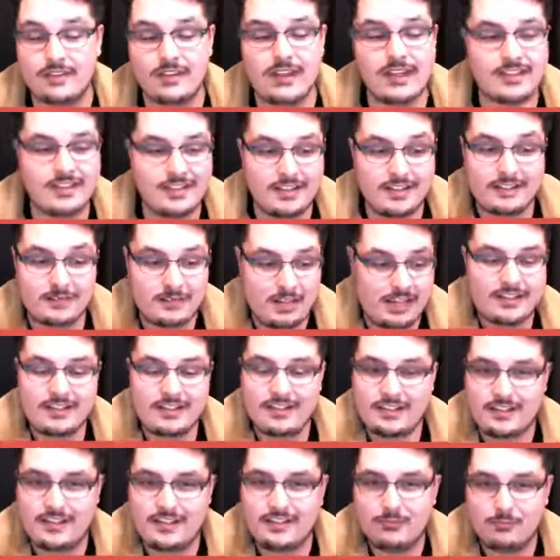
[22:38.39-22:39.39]
That's
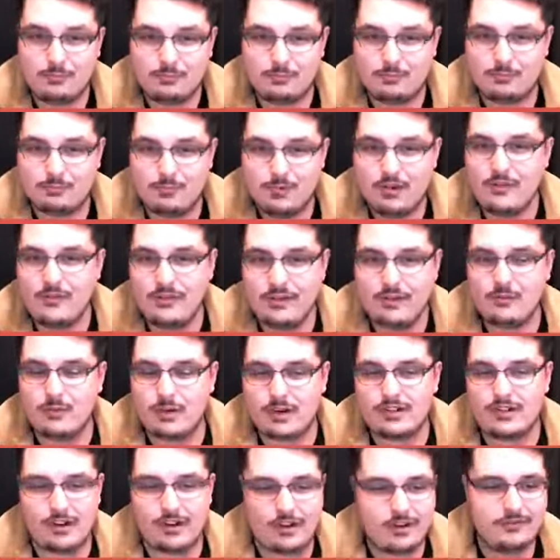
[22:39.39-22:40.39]
the movie where
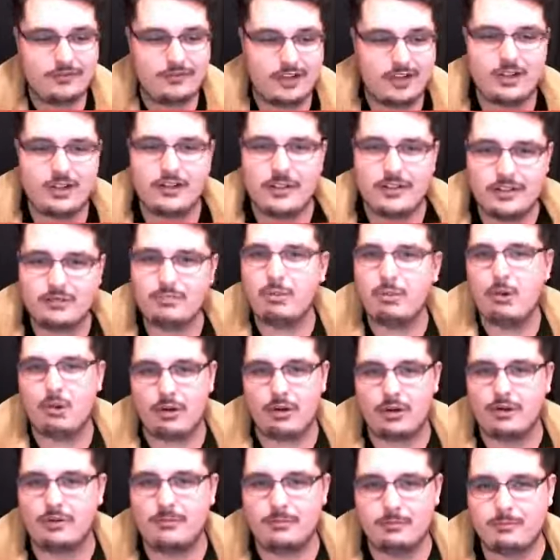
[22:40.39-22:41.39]
Darth Vader is
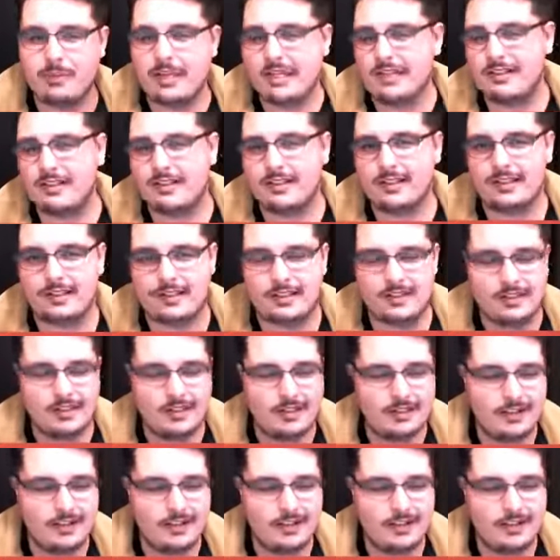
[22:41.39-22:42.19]
born, basically.